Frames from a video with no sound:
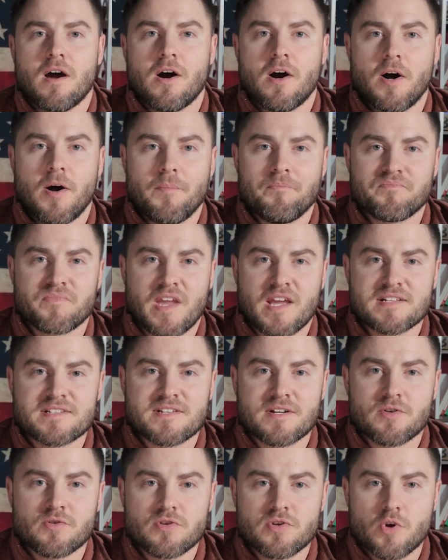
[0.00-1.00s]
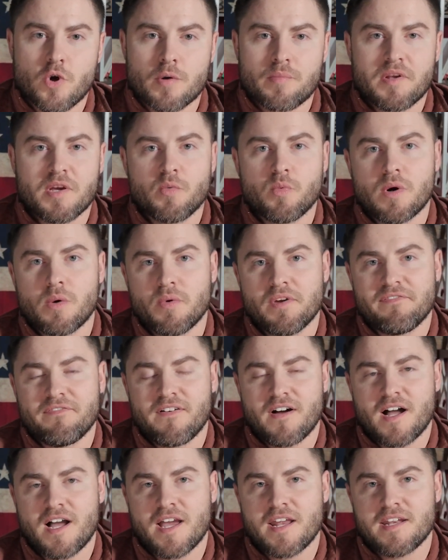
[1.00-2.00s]
And so normally what we
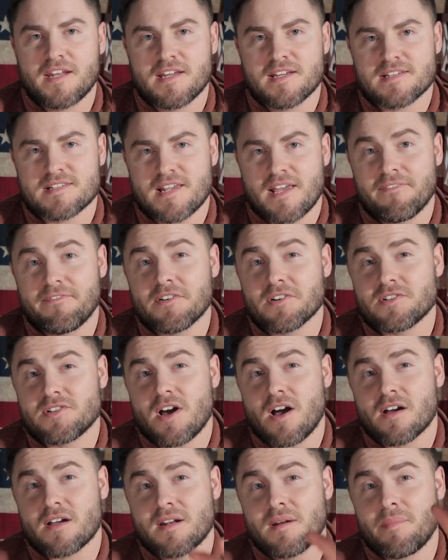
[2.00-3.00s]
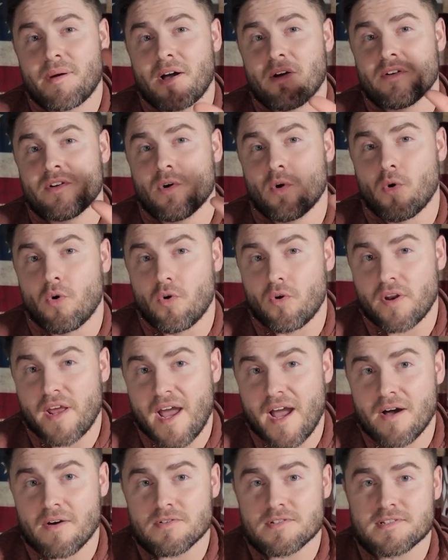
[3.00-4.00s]
find is, if you're talking about an old
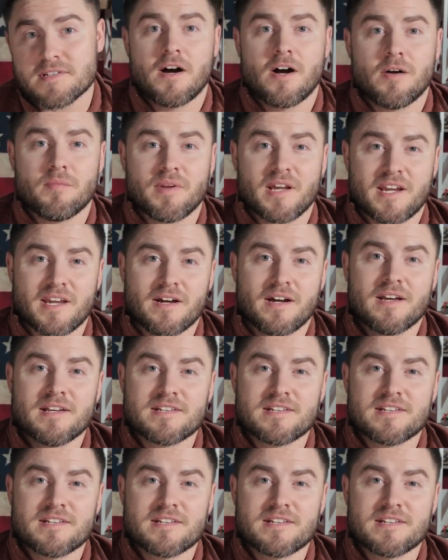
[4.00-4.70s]
house, like a